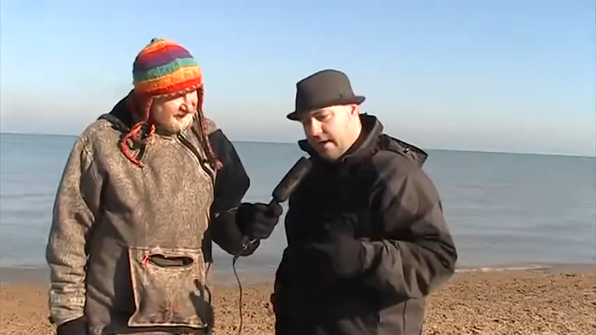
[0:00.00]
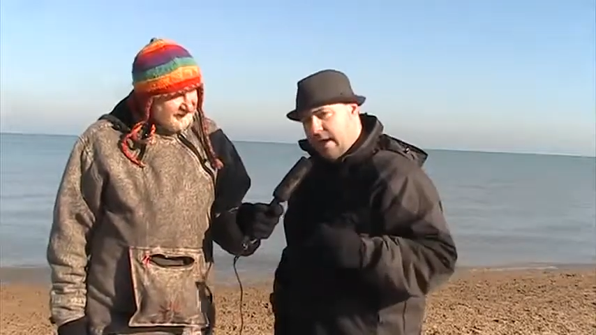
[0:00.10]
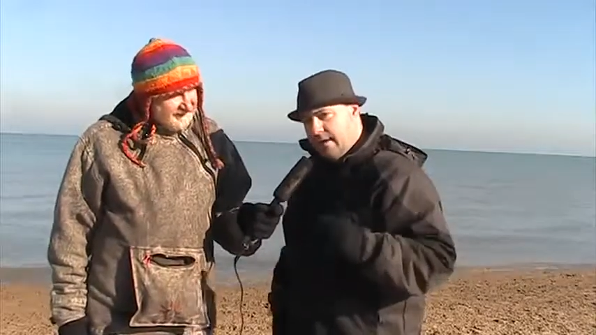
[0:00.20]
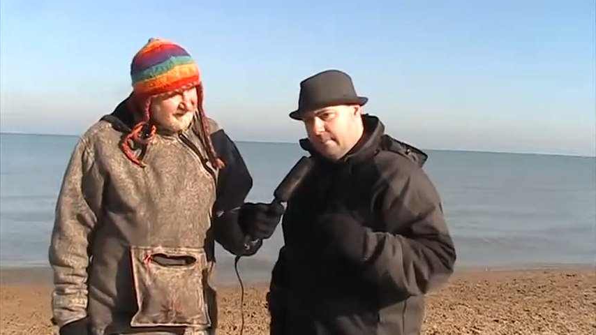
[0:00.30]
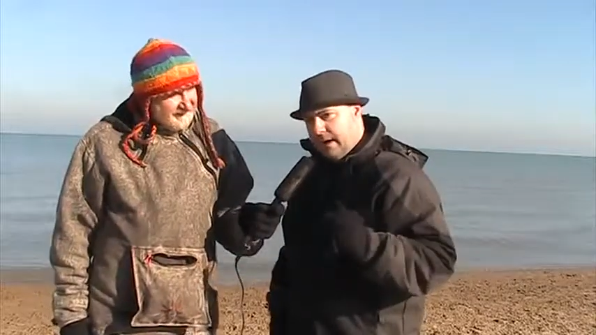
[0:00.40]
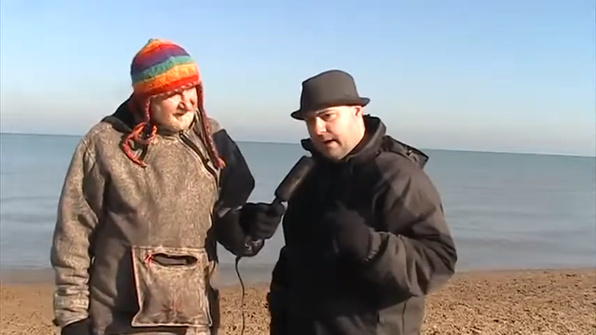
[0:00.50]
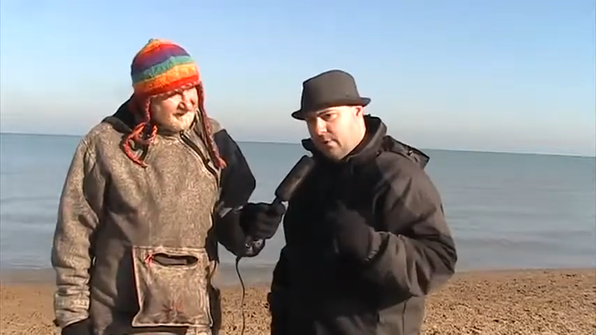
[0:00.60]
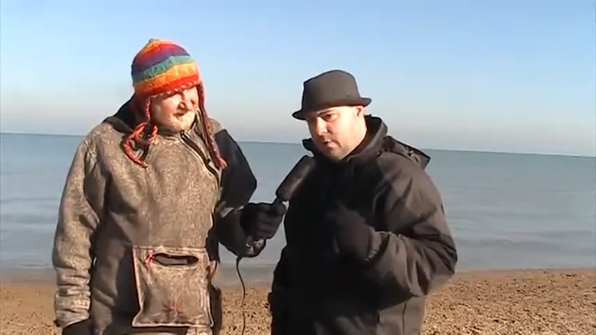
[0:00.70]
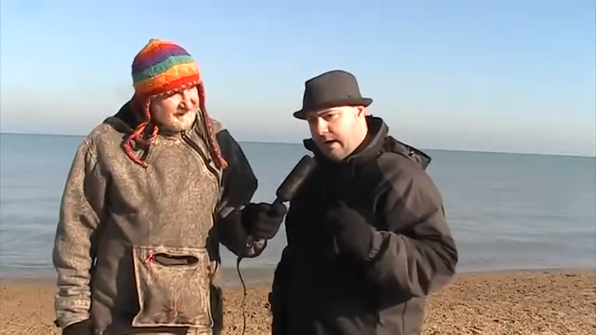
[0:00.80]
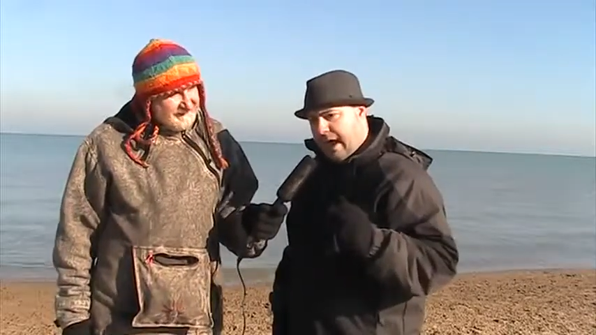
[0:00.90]
Speaker 1: But
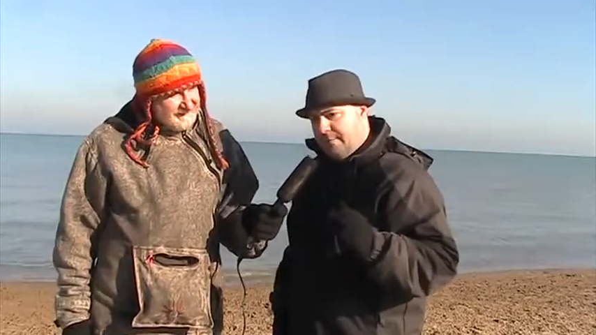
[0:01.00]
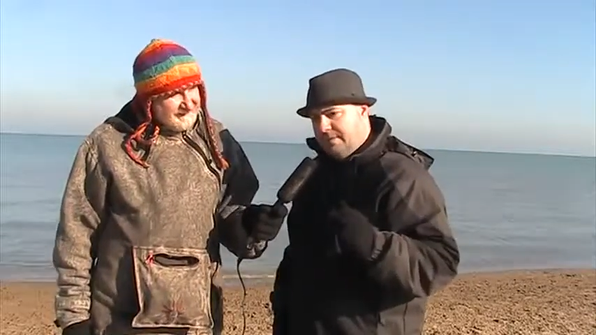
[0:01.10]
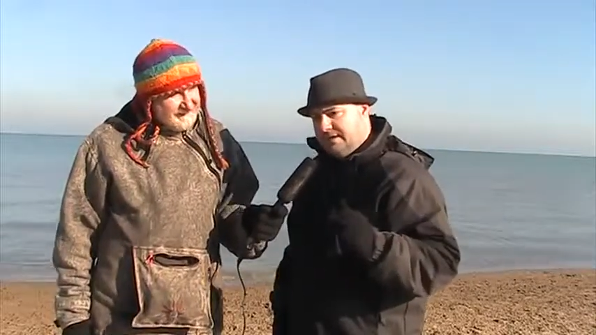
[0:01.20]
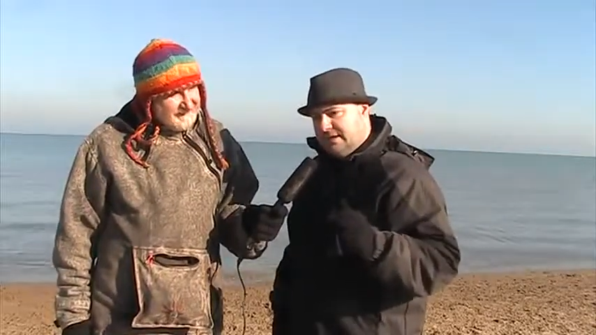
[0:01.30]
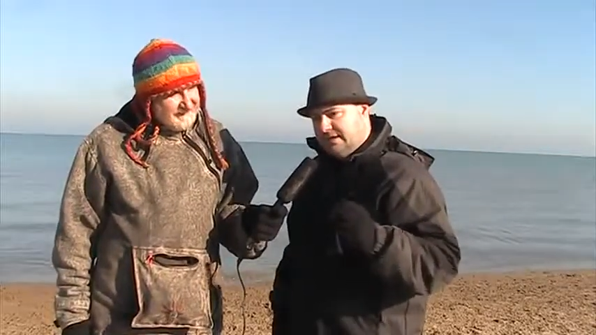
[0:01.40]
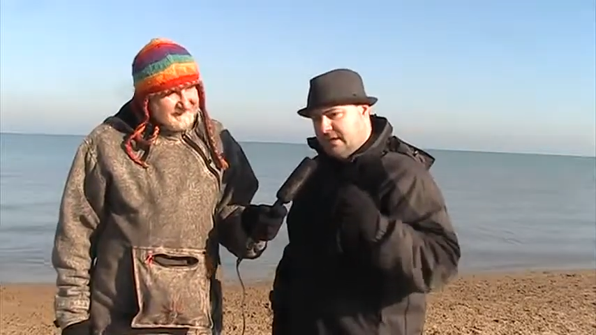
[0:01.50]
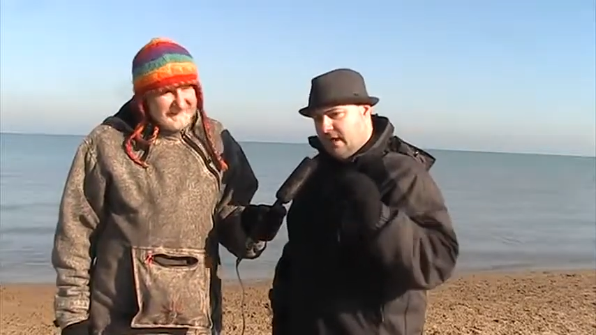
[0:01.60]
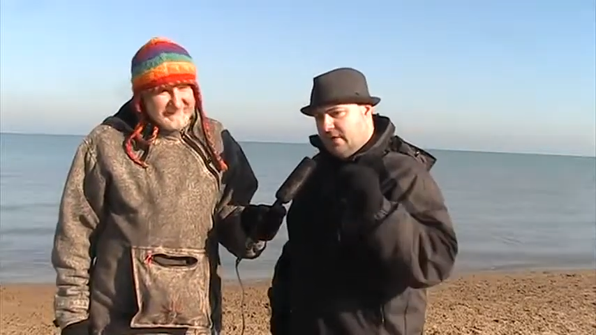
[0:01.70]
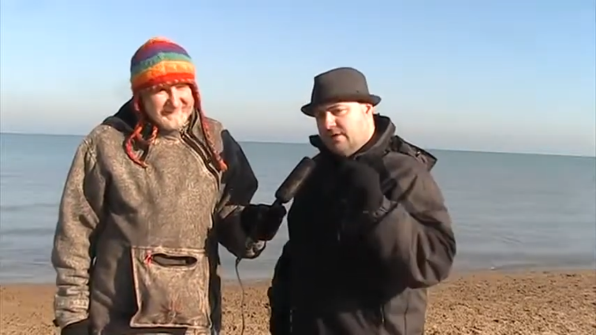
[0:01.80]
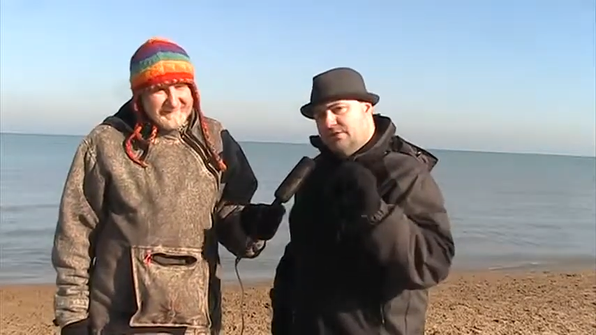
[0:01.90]
what happens is
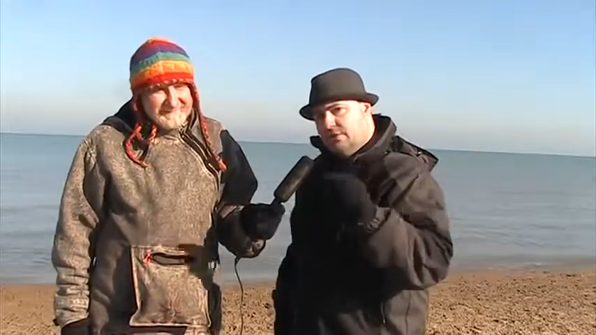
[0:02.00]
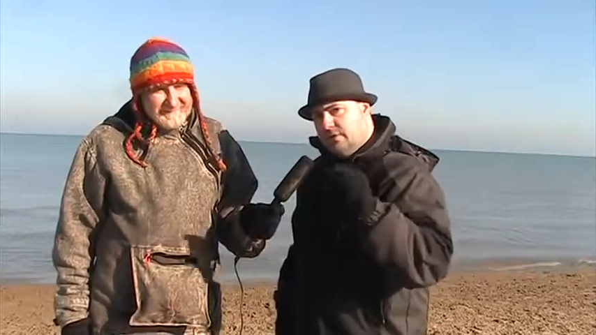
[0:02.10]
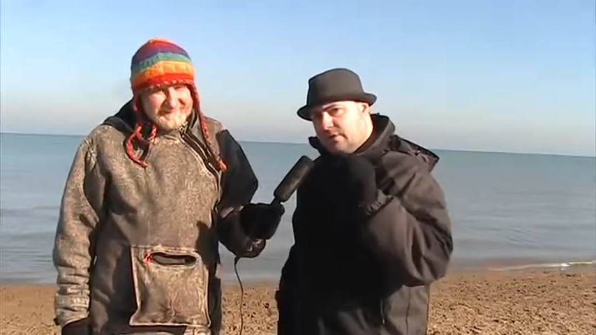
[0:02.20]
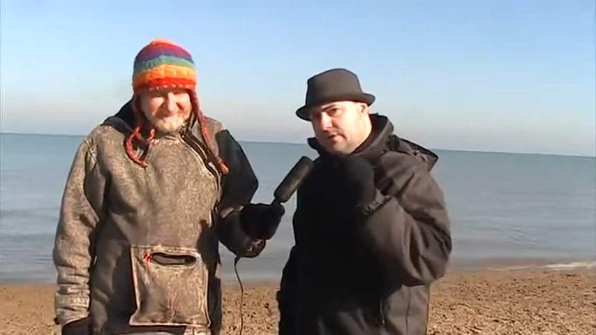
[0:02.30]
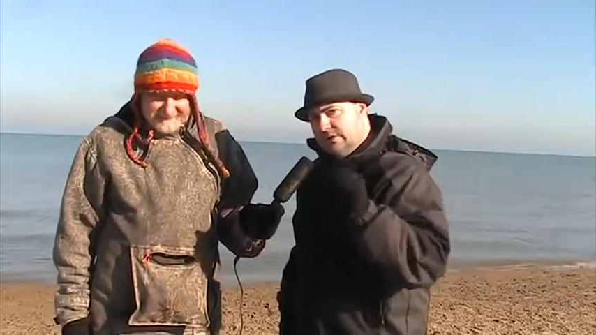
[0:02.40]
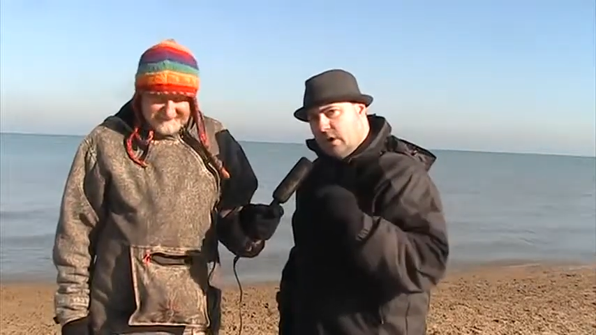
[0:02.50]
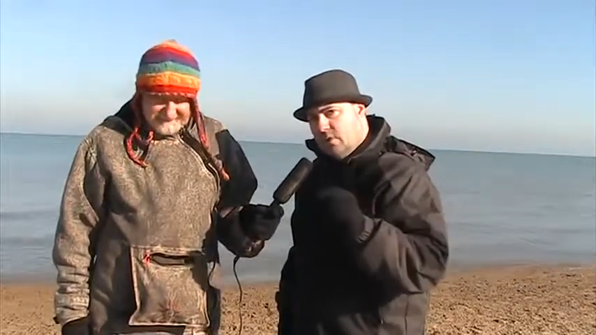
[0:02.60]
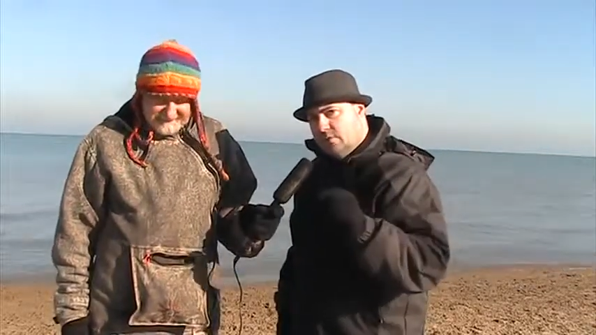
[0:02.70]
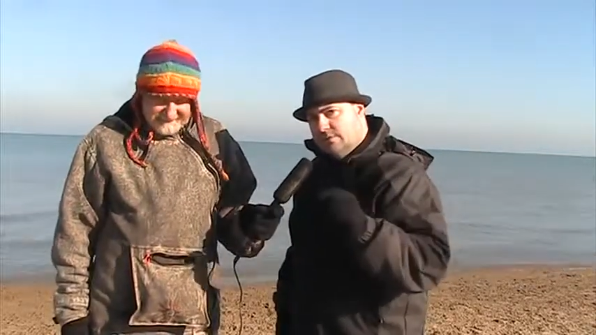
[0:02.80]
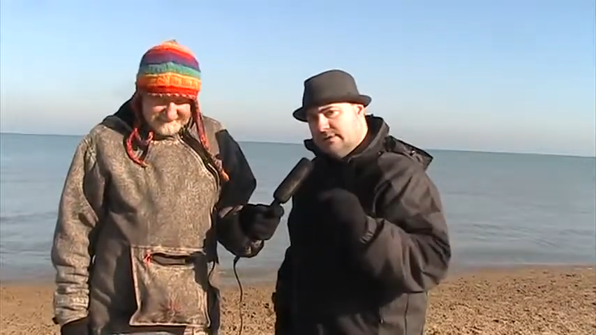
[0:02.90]
the
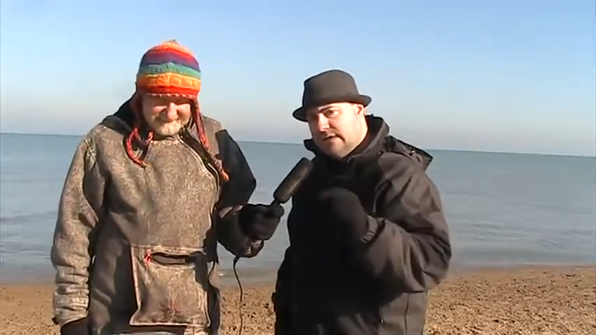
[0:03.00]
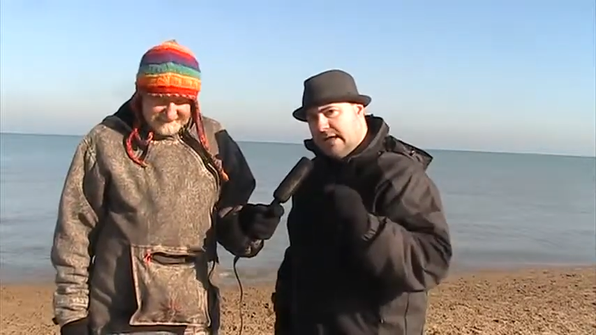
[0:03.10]
tones